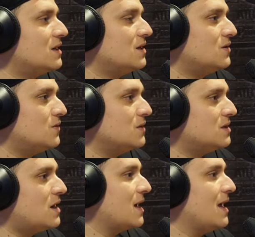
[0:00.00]
gonna do is
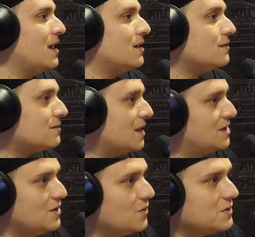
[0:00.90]
not get hit,
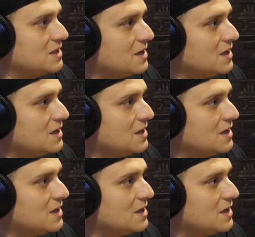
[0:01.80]
as he always